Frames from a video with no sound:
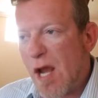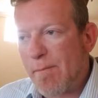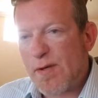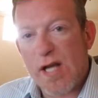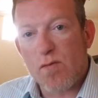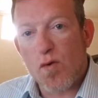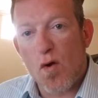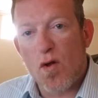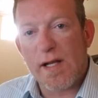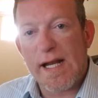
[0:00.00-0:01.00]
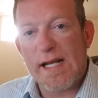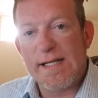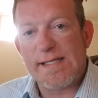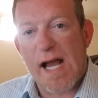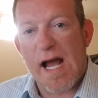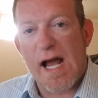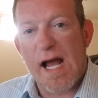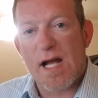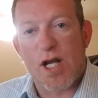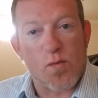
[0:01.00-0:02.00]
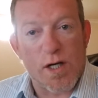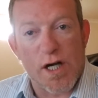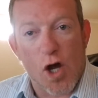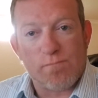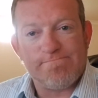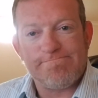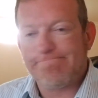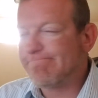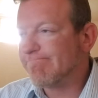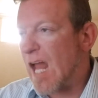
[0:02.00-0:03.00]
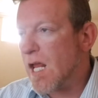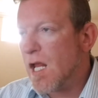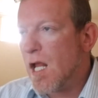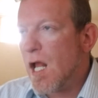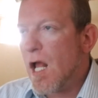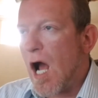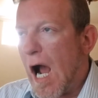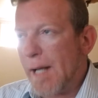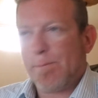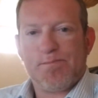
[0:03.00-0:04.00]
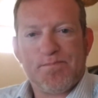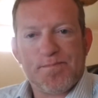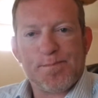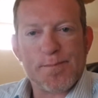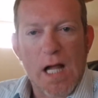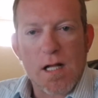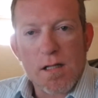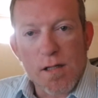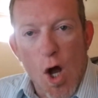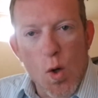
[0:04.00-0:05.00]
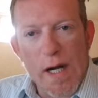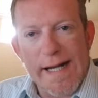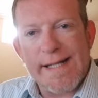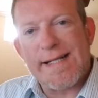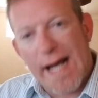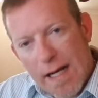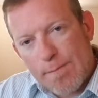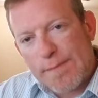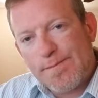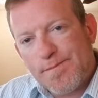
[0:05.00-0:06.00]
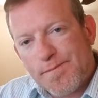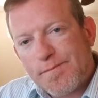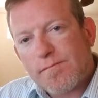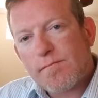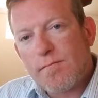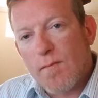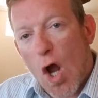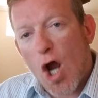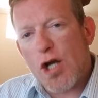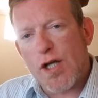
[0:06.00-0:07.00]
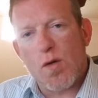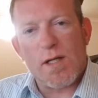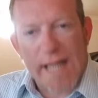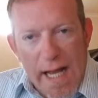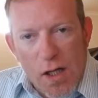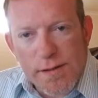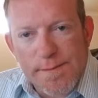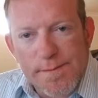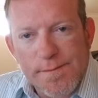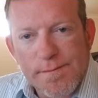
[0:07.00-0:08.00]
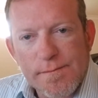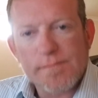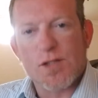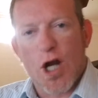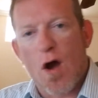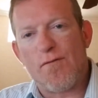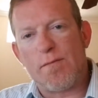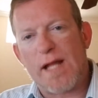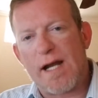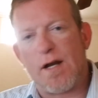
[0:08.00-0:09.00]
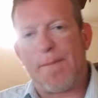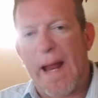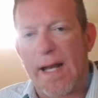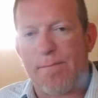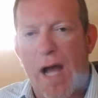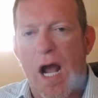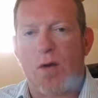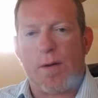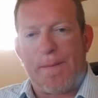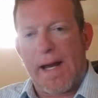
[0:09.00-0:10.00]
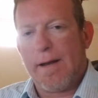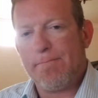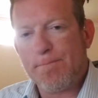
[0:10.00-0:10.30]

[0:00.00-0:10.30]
10% rule is a good one to know. All right. Lowering comp. Are you allowed to go from lender paid to borrower paid?